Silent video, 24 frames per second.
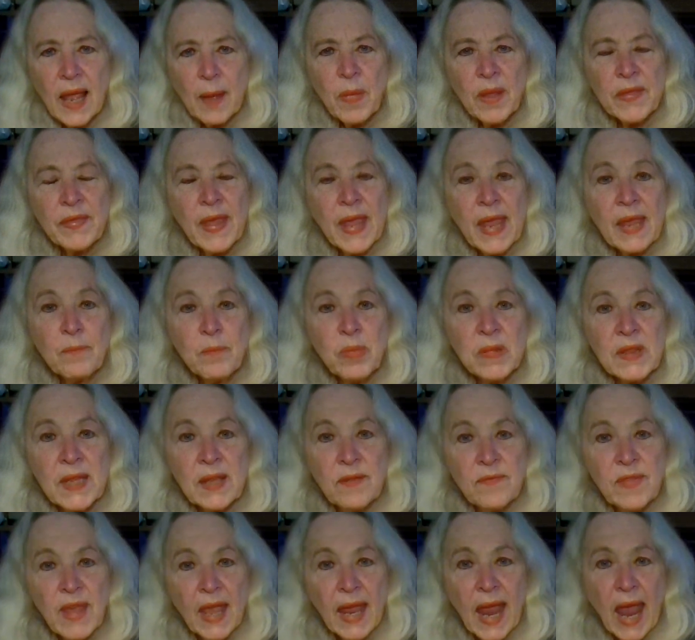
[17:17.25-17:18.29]
but they
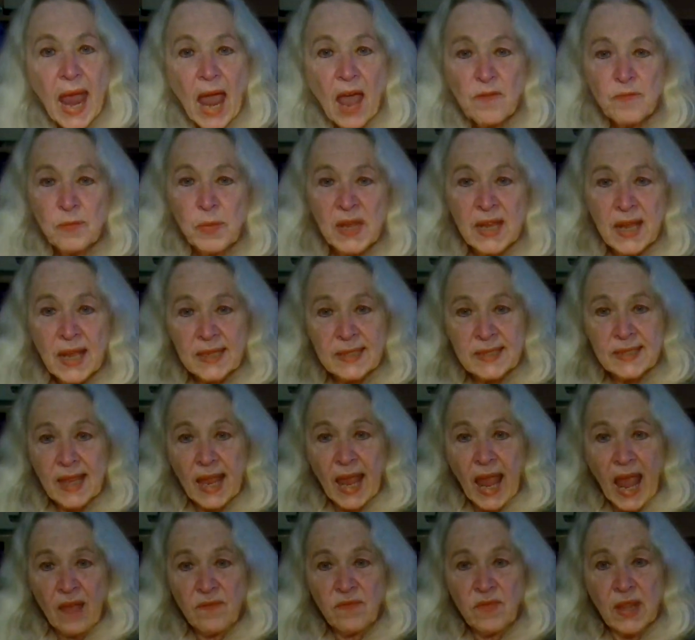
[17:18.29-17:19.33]
believe they have, because they
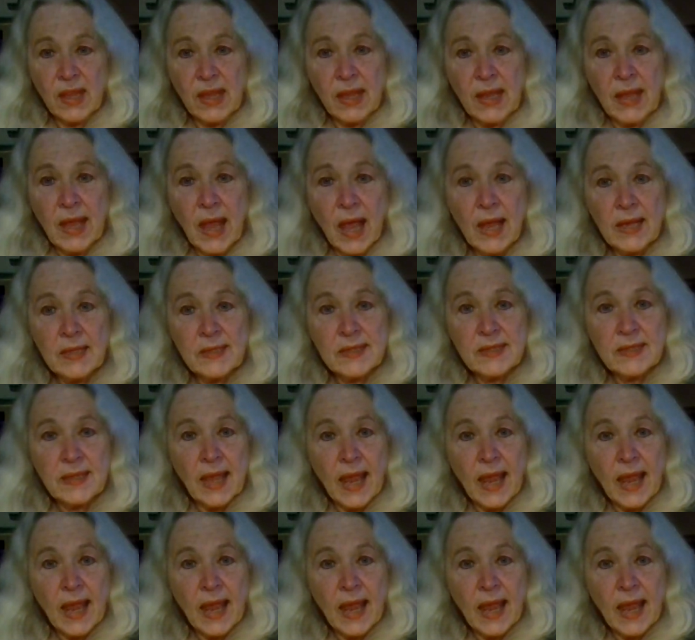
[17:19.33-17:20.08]
have the guns,